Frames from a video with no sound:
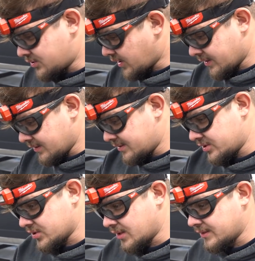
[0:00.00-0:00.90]
trying to get this
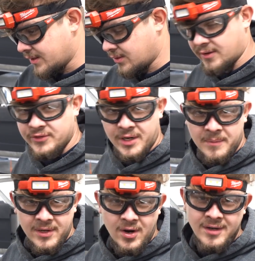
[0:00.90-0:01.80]
shock tower off, trying to
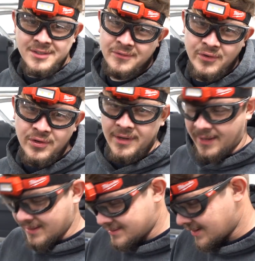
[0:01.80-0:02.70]
make content for you
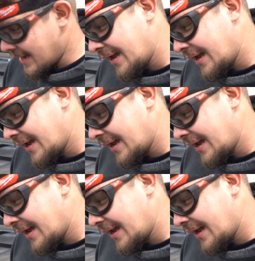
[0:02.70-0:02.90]
guys.